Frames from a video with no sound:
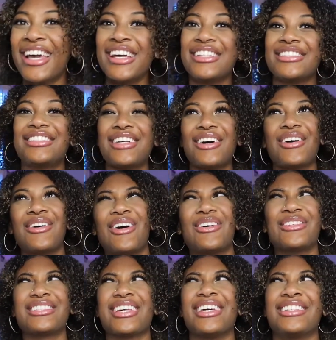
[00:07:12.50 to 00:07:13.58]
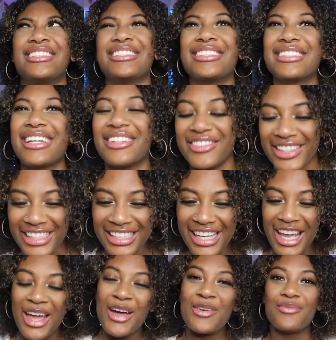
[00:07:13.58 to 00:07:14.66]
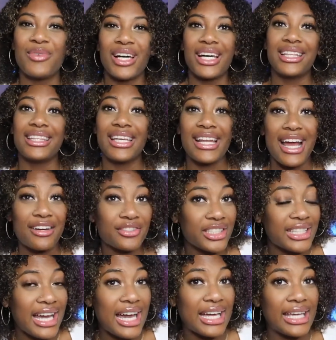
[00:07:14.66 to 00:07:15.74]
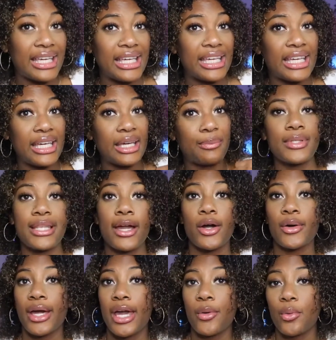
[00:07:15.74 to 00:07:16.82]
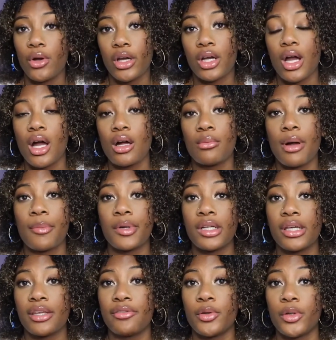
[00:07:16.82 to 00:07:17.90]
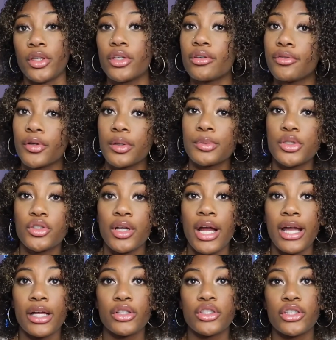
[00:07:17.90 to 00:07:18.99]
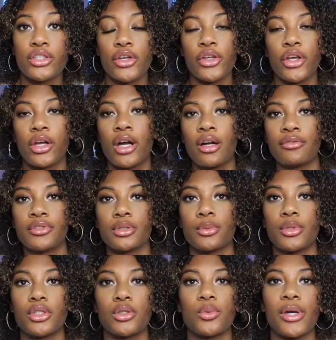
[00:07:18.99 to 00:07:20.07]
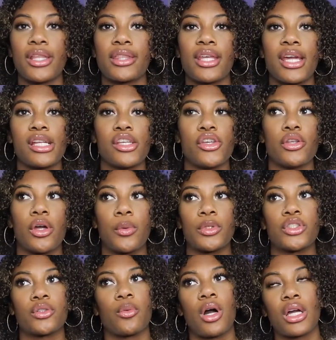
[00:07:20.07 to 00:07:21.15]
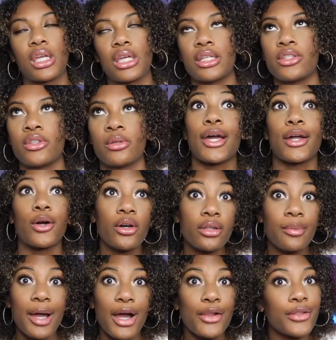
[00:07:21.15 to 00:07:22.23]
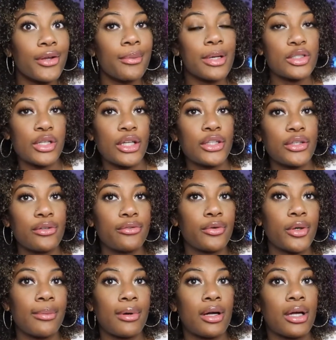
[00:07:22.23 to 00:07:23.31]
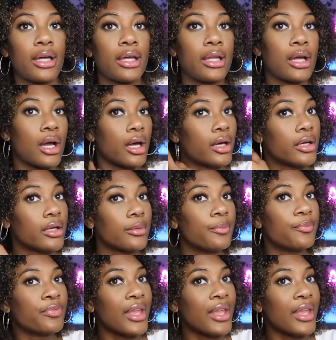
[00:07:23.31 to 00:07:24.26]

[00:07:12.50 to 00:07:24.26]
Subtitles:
So I was like, this is kind of weird. But then after that, he was like, okay, I'm gonna give you a uniform to try on just so you're comfortable with it and you know what you're walking into. I go in the bathroom, I try the uniform on.